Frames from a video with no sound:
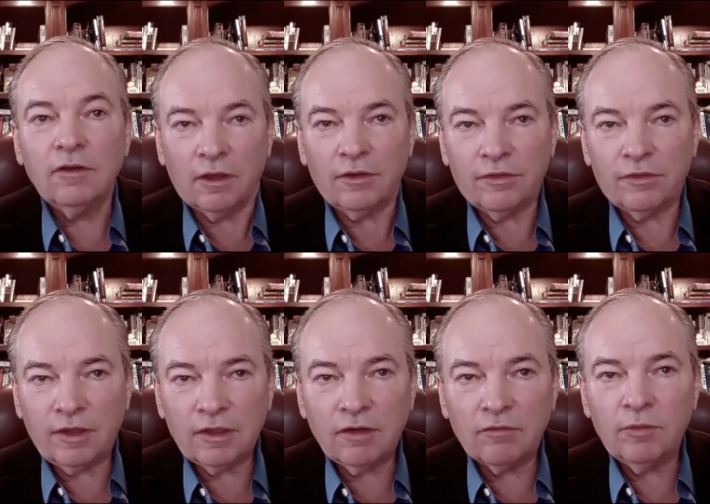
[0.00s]
Thank you,
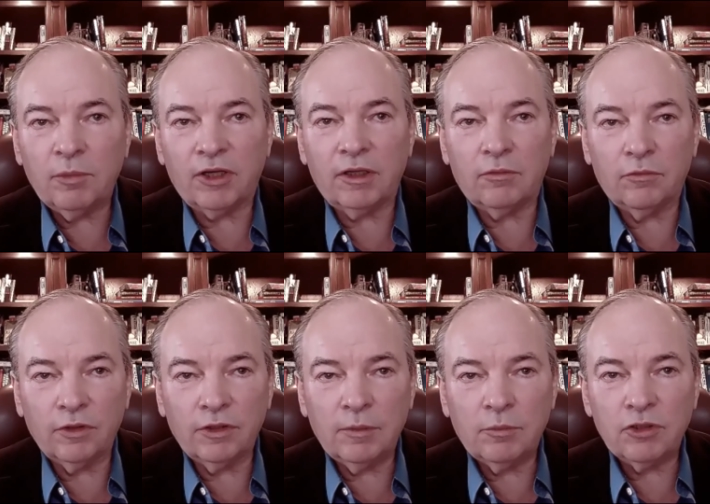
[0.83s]
everybody. Really
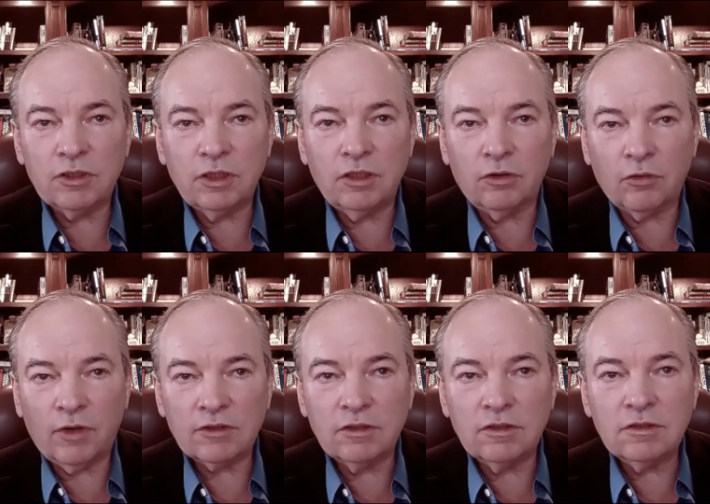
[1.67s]
appreciate your
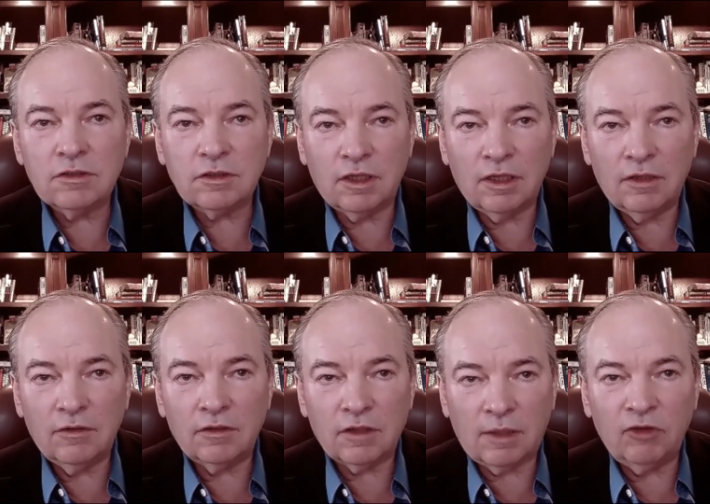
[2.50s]
questions and the time
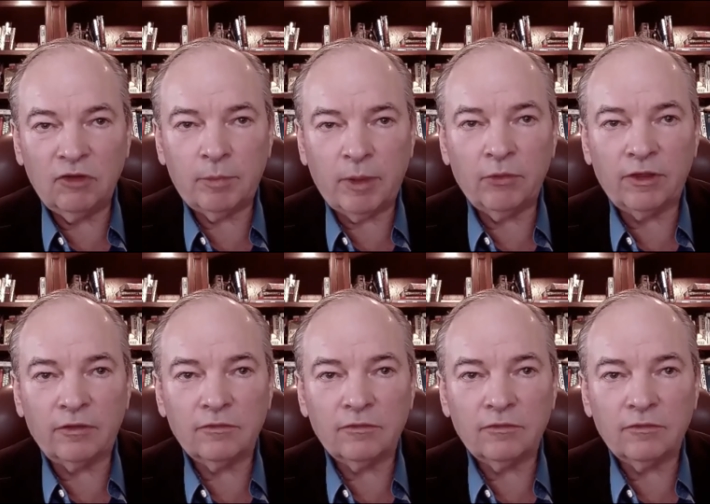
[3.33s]
you spent with us.